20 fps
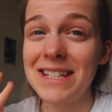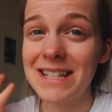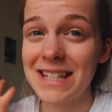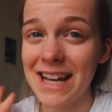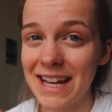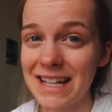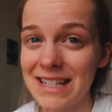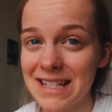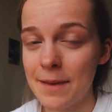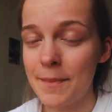need to
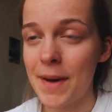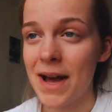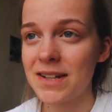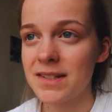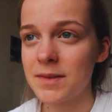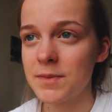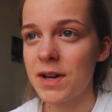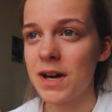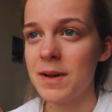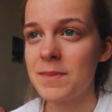take a step back
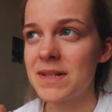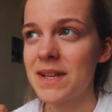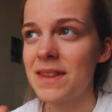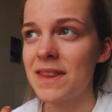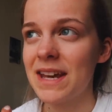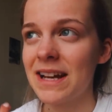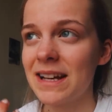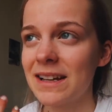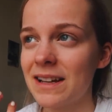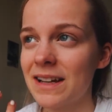sometimes and
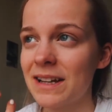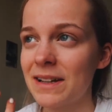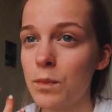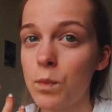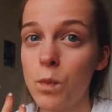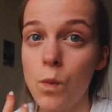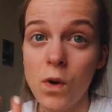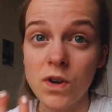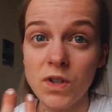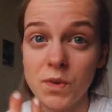think like,
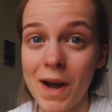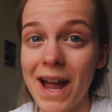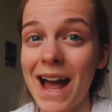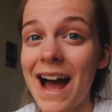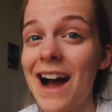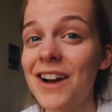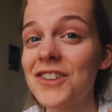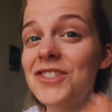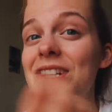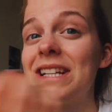what do I
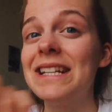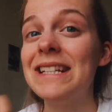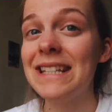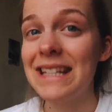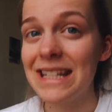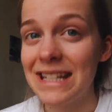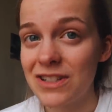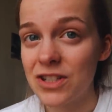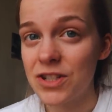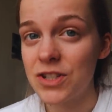actually
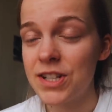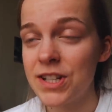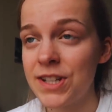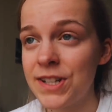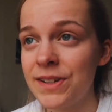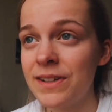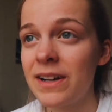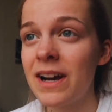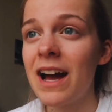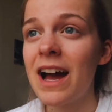need to
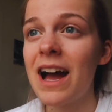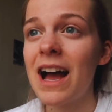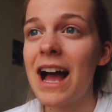do?